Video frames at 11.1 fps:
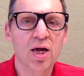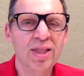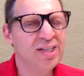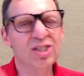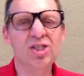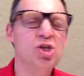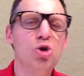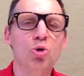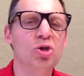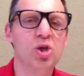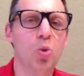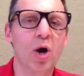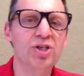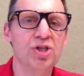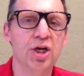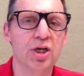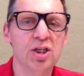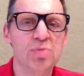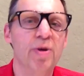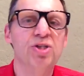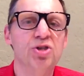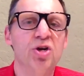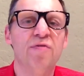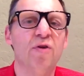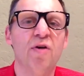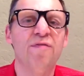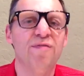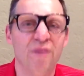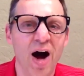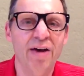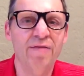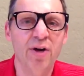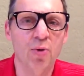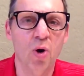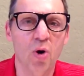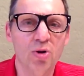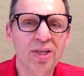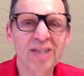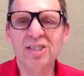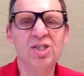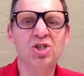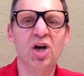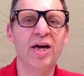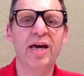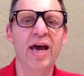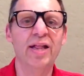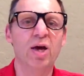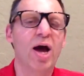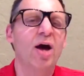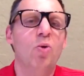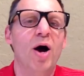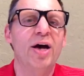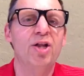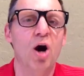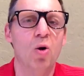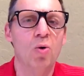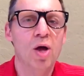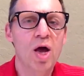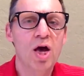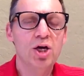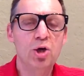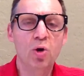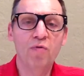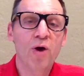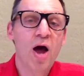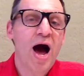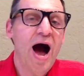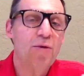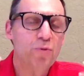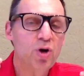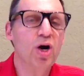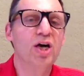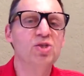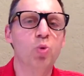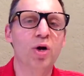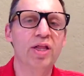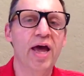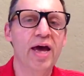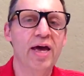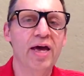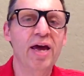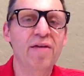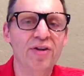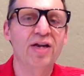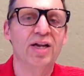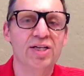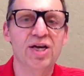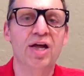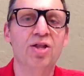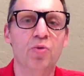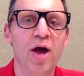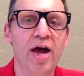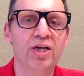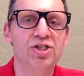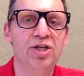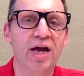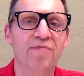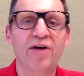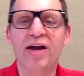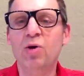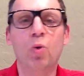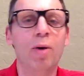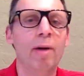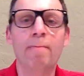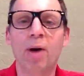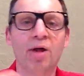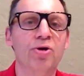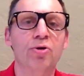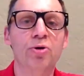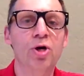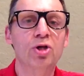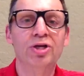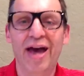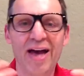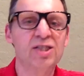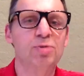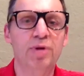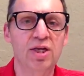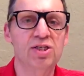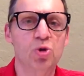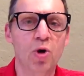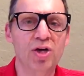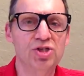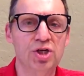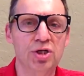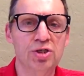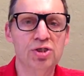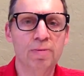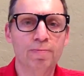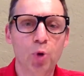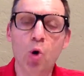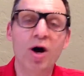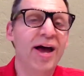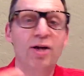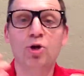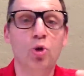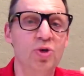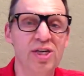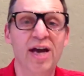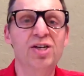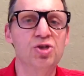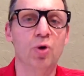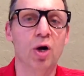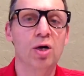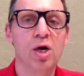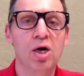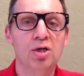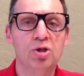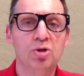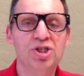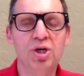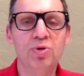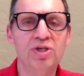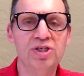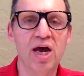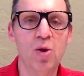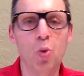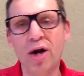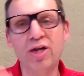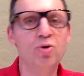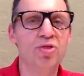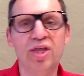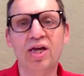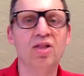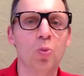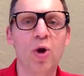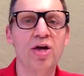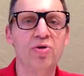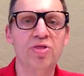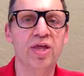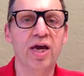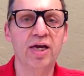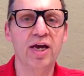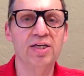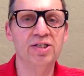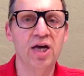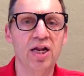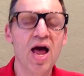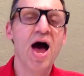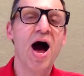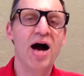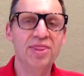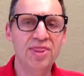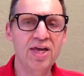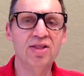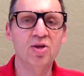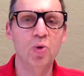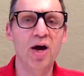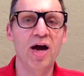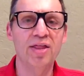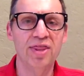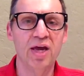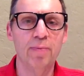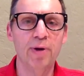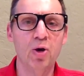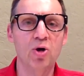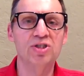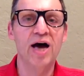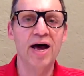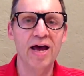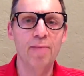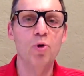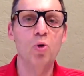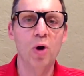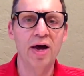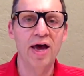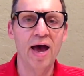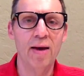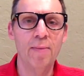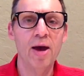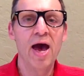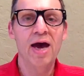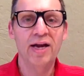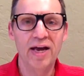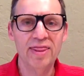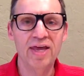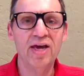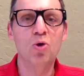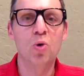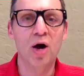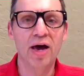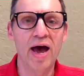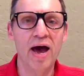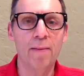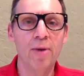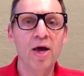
This is a huge question, especially for a five-year-old. This is gigantic. How do I know? You know, I realized one day, even at a tender age, that if I didn't want my mother to ask me these questions, all I had to do was answer her. So she would say, "Why do you think the way you think?" And I said, "I think the way I think because I am who I am, and I think who I am